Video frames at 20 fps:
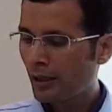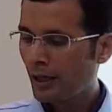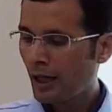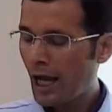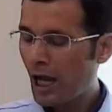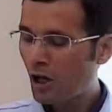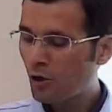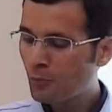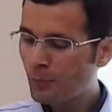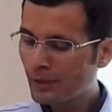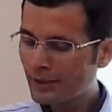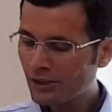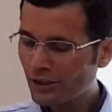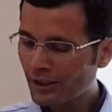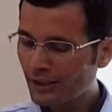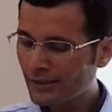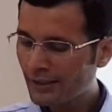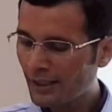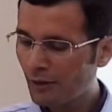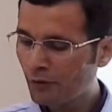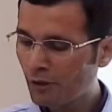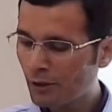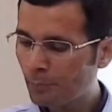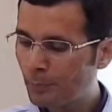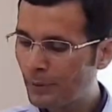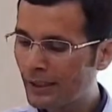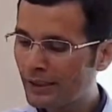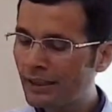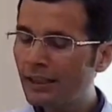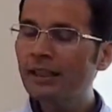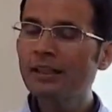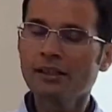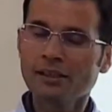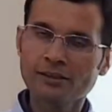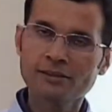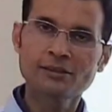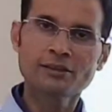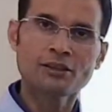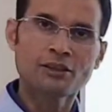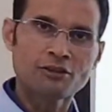How much is our breathing
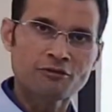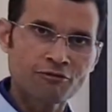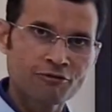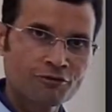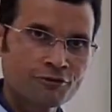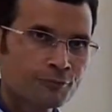reserve?